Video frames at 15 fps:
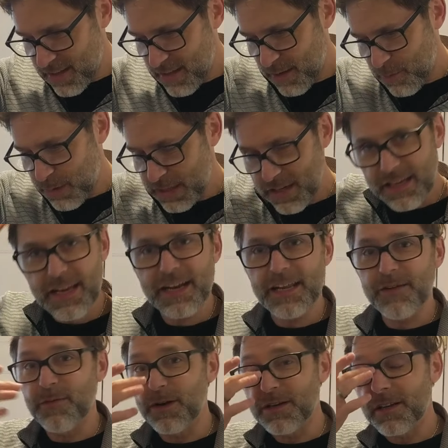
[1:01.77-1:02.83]
and then we didn't get
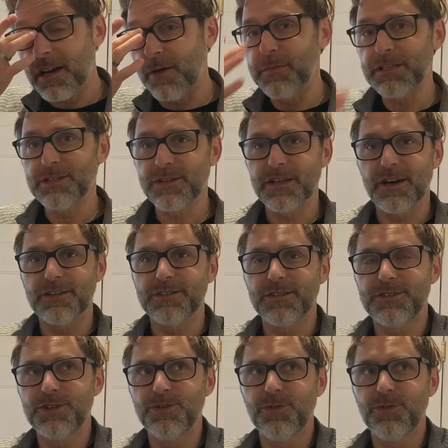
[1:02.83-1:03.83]
anyone coming to that. Uh, well,